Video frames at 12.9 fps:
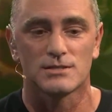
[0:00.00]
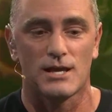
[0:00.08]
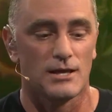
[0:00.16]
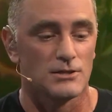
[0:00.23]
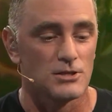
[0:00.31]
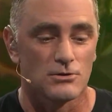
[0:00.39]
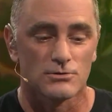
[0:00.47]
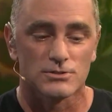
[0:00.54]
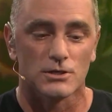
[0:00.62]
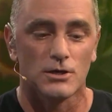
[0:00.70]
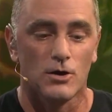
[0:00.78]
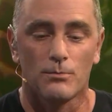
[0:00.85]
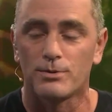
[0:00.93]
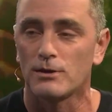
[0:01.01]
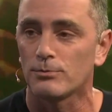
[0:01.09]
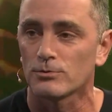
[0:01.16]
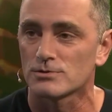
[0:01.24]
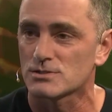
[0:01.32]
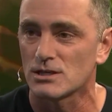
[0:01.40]
And years ago,
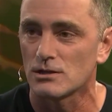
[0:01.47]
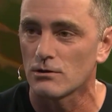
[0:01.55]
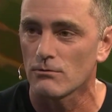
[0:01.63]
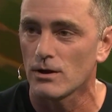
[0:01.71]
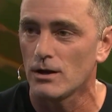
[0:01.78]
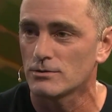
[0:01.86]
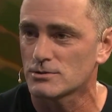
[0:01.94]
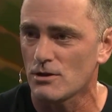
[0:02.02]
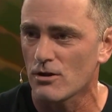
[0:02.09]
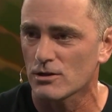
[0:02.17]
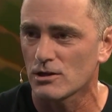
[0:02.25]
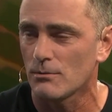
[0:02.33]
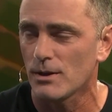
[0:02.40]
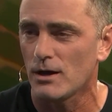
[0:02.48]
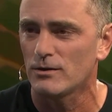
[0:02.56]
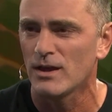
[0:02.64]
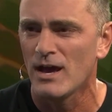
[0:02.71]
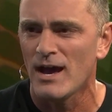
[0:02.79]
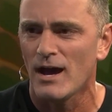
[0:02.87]
people are sitting around talking
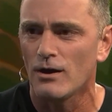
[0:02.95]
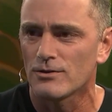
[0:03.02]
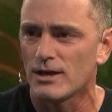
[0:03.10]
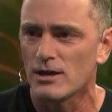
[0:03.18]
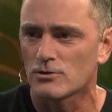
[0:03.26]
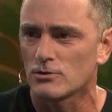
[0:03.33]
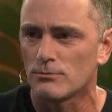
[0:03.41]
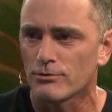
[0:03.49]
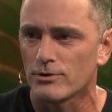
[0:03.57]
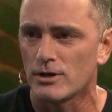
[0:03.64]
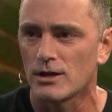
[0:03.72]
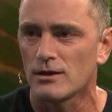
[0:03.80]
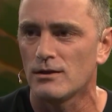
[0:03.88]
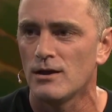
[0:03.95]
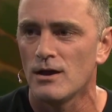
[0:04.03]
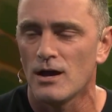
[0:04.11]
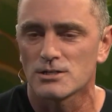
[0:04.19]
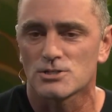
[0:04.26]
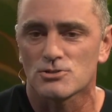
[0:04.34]
about how they could bring
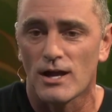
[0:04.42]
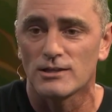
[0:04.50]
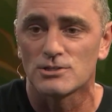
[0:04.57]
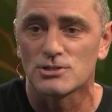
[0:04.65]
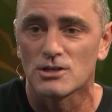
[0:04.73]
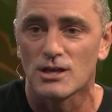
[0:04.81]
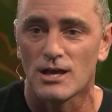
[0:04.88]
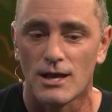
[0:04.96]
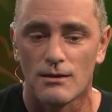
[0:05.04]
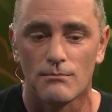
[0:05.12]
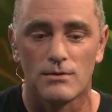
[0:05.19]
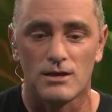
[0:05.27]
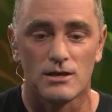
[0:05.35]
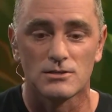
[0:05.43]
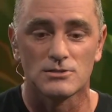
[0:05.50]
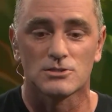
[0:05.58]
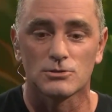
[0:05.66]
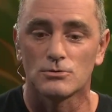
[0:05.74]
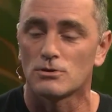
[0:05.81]
a strategy game
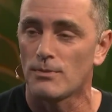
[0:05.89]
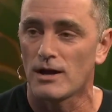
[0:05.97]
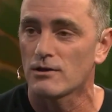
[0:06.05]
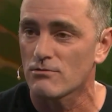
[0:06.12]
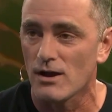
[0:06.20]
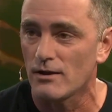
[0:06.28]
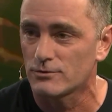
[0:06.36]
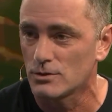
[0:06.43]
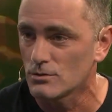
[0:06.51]
into the Minecraft